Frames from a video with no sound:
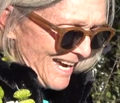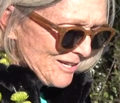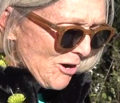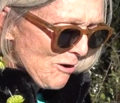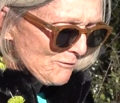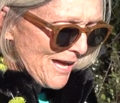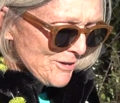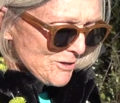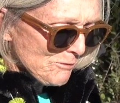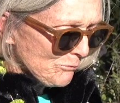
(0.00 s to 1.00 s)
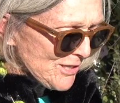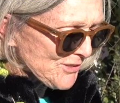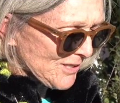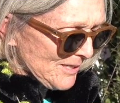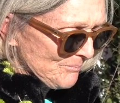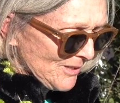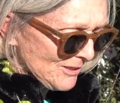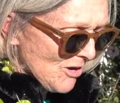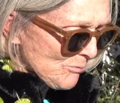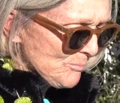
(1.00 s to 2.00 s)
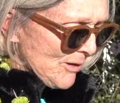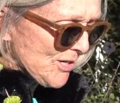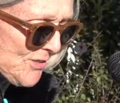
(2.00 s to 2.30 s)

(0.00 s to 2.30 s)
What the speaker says: co-founder of WISA, along with Mary